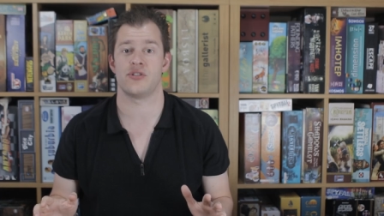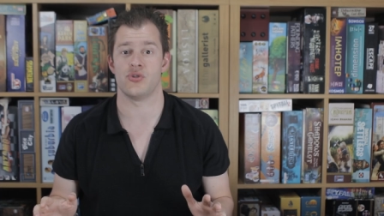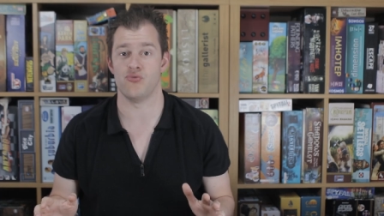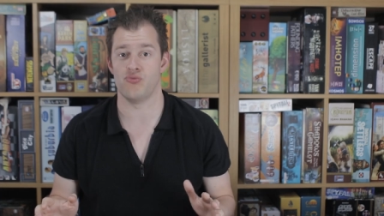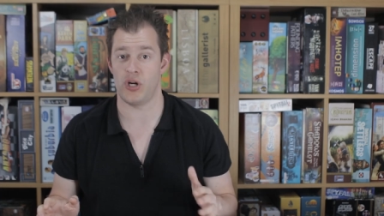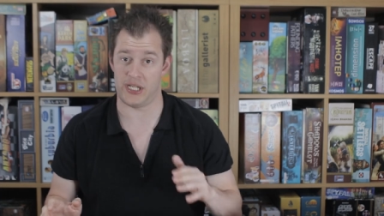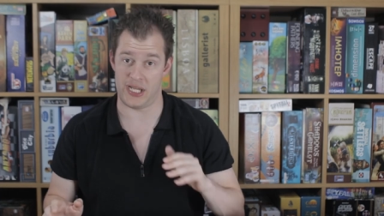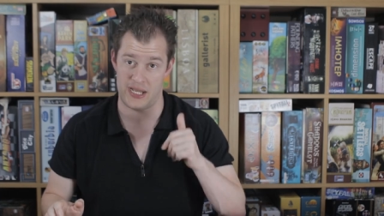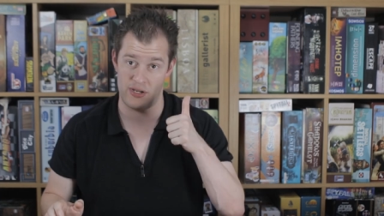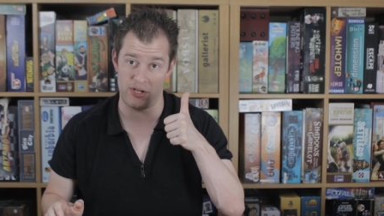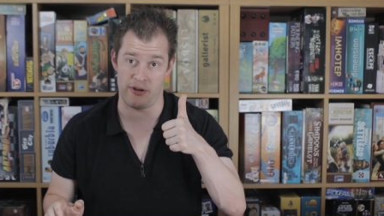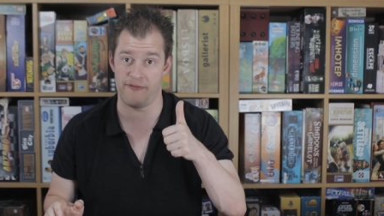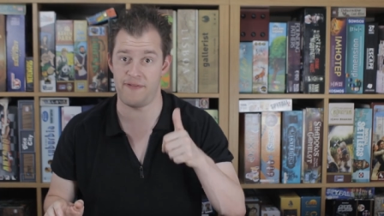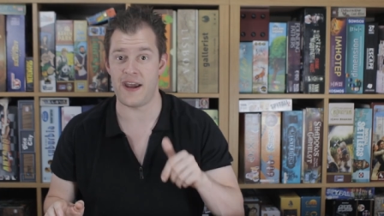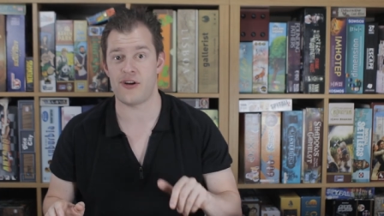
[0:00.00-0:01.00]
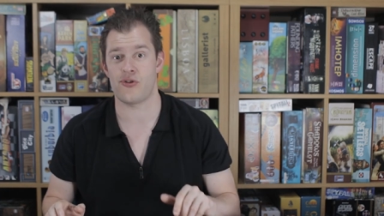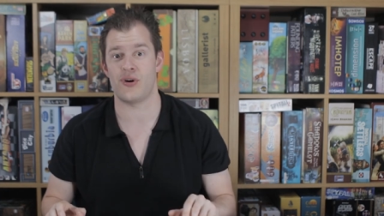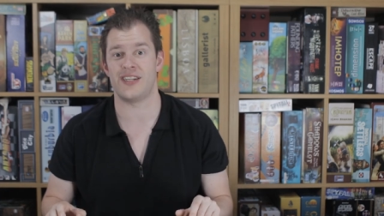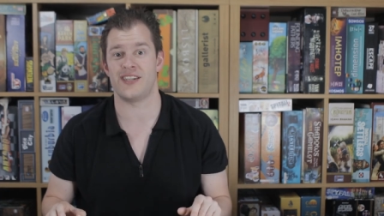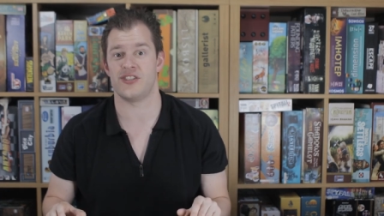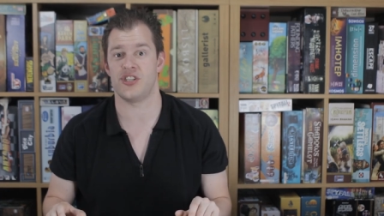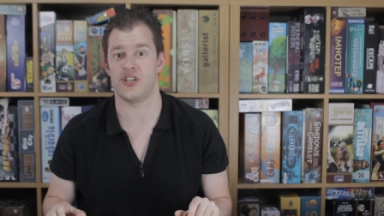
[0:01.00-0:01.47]
who run it, you know, fair
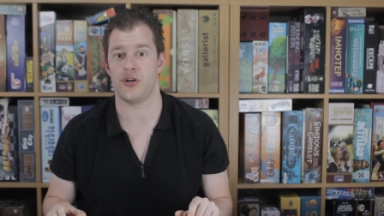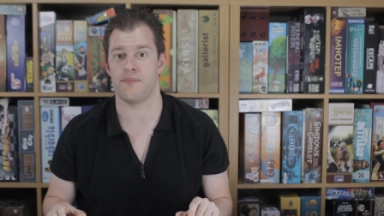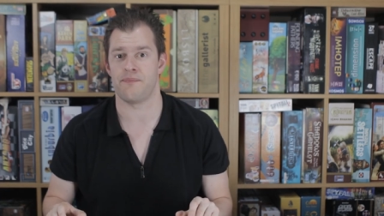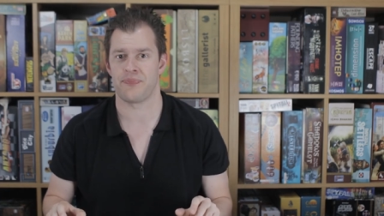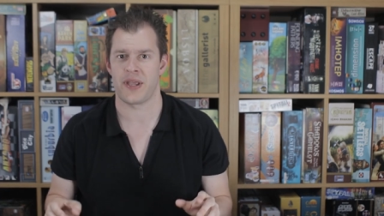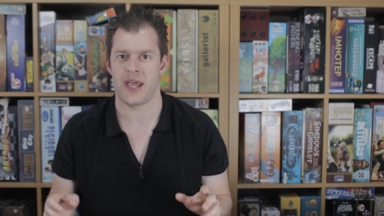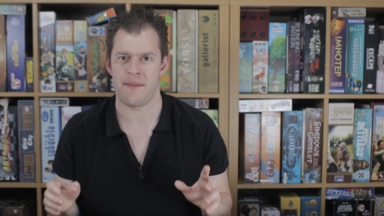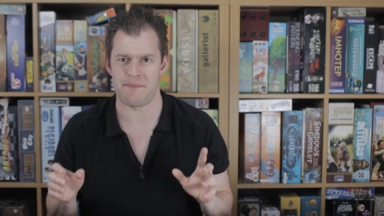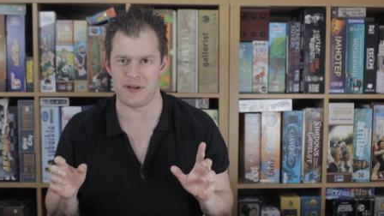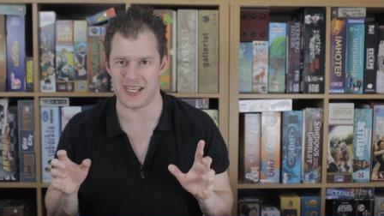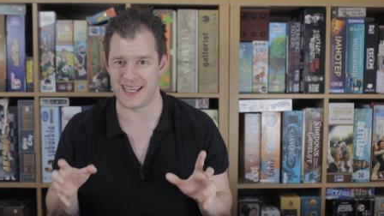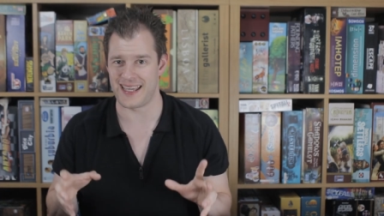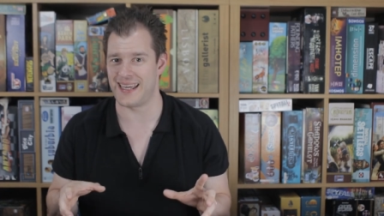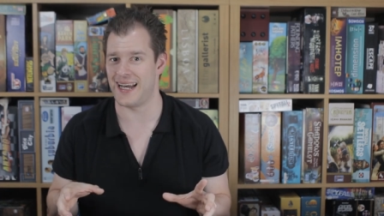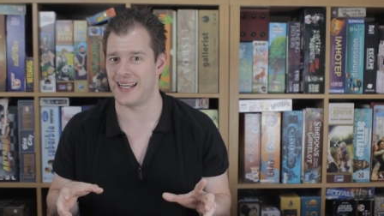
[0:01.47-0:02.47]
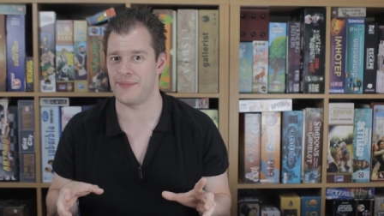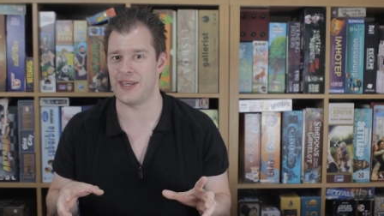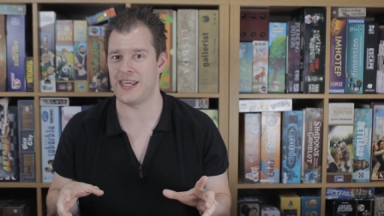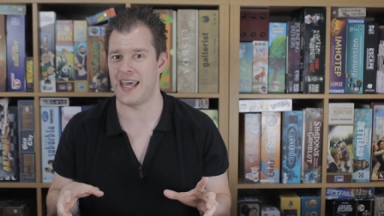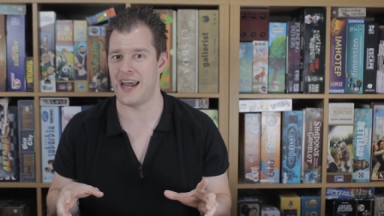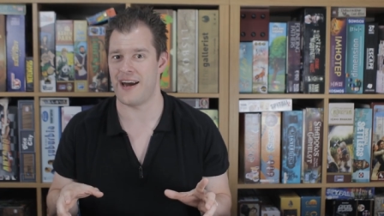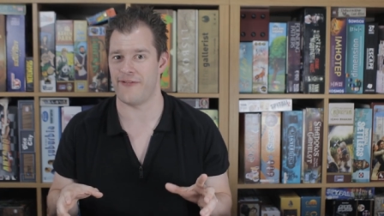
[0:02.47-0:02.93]
credit to you. But you gotta be
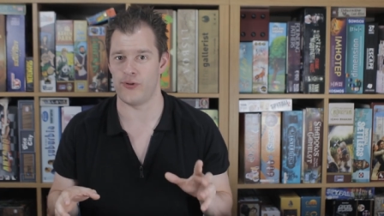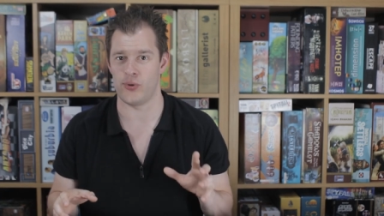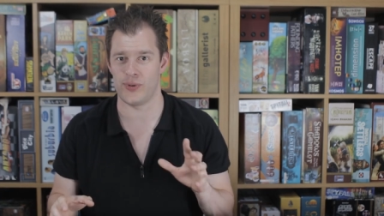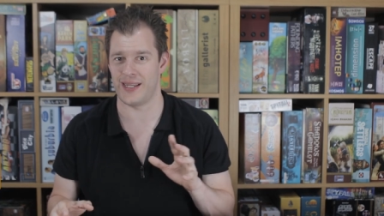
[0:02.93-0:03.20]
careful.